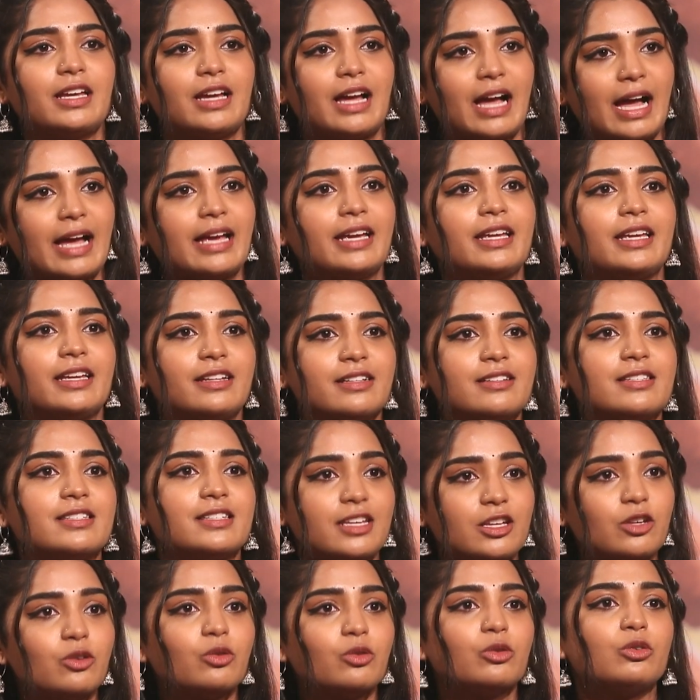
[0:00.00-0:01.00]
I can see
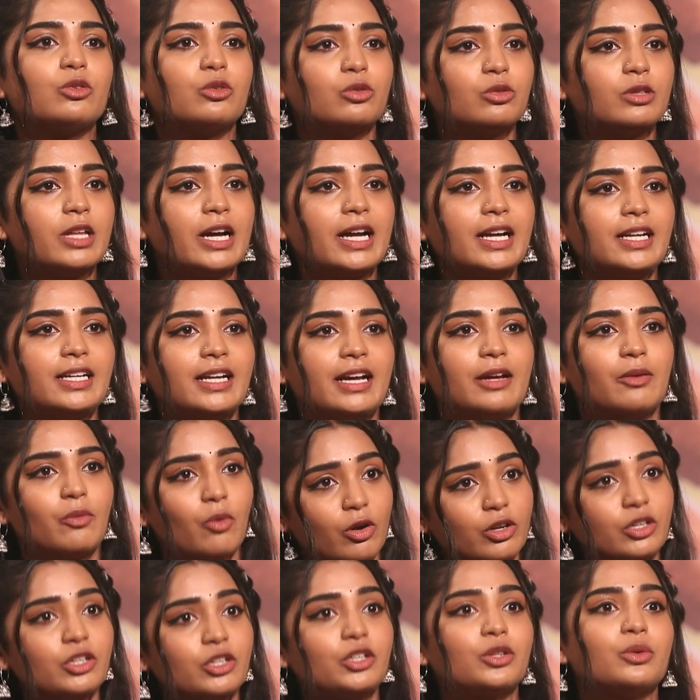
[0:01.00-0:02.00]
you do that, I
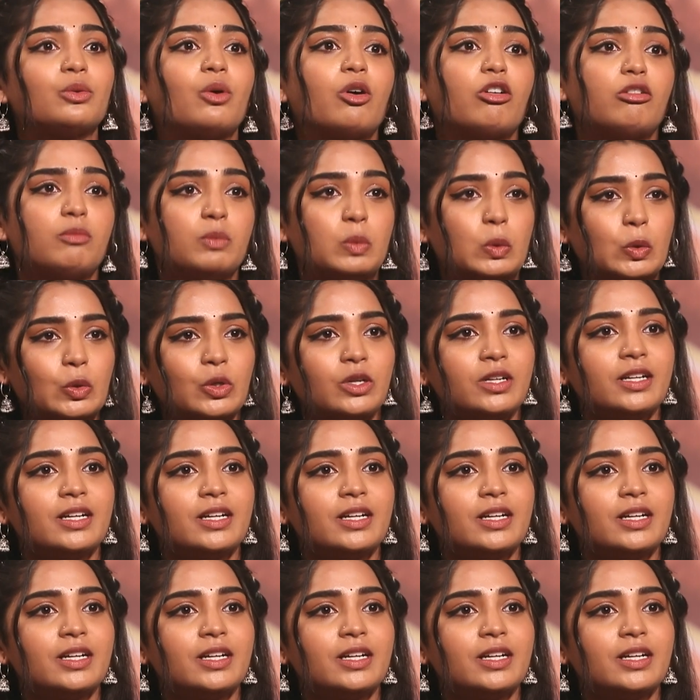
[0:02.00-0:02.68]
want you on board.